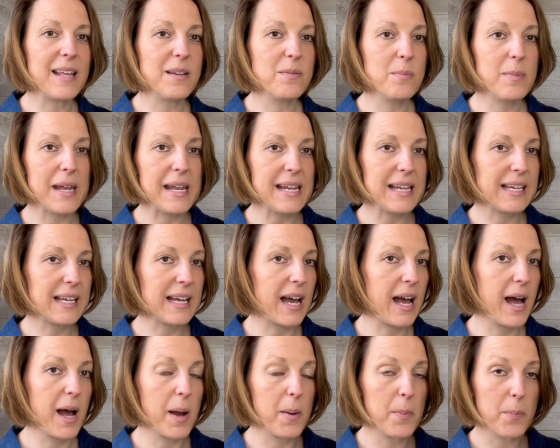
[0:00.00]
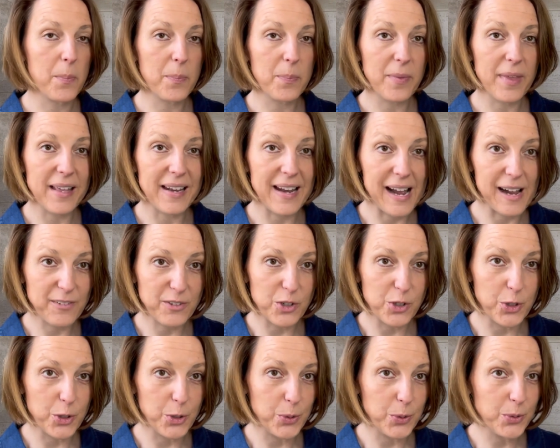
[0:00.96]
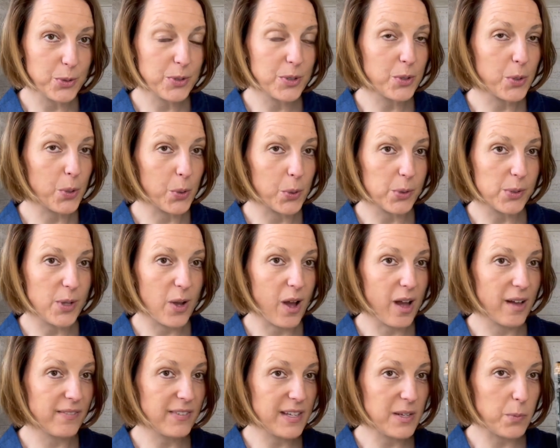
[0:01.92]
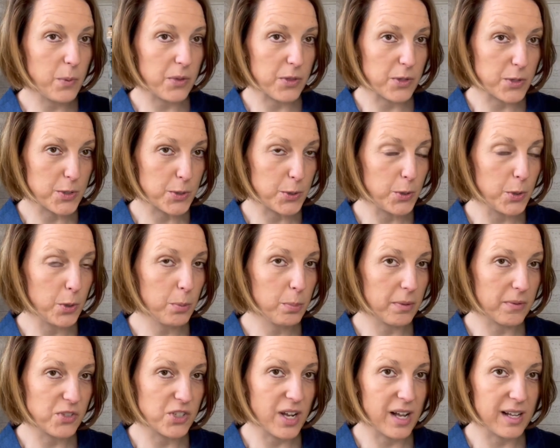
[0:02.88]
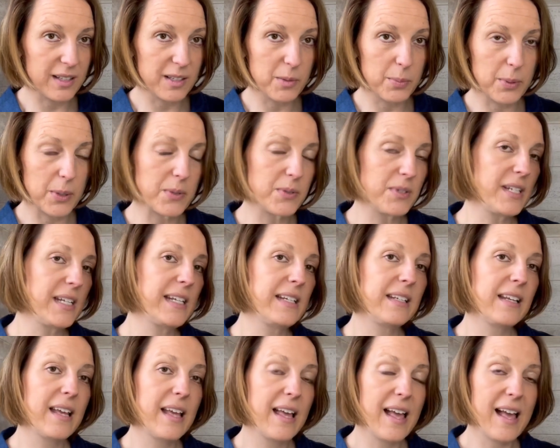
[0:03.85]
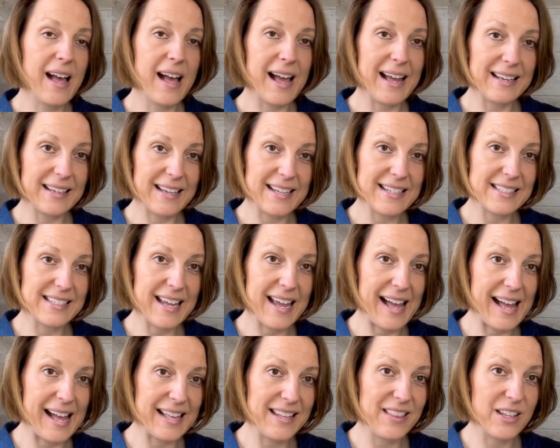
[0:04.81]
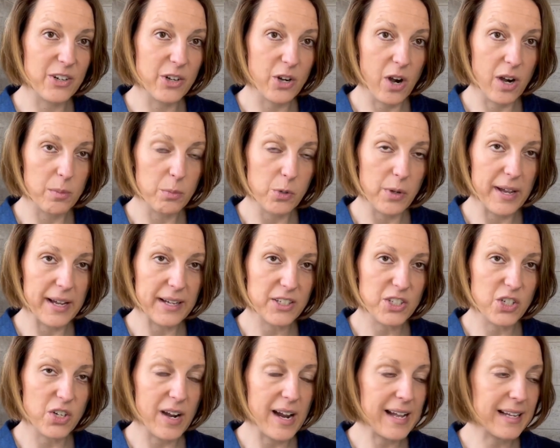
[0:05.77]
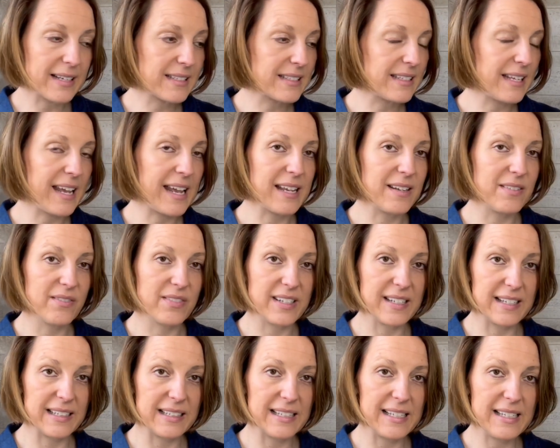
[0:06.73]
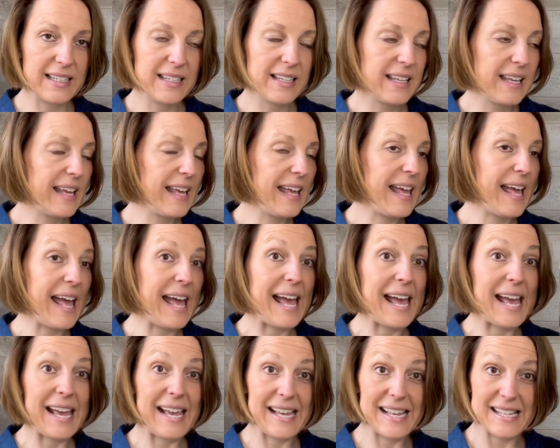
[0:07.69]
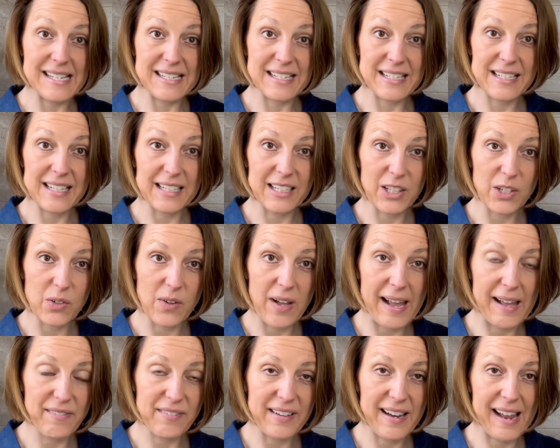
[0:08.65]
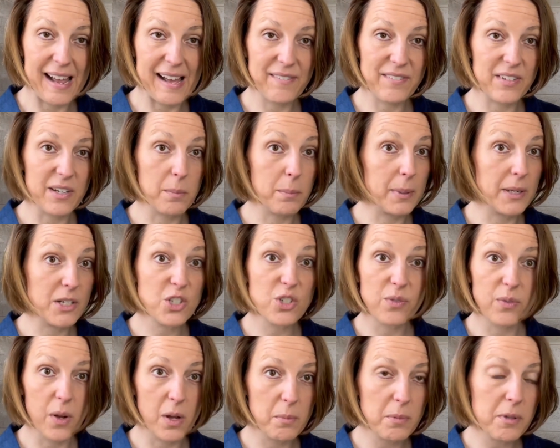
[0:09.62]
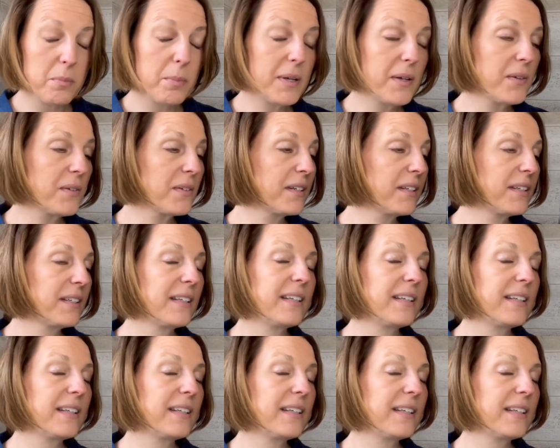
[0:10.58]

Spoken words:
make an afternoon cold coffee with a scoop of chocolate protein. I like to add their caramel extract and vanilla and a little half and half and a bunch of almond milk.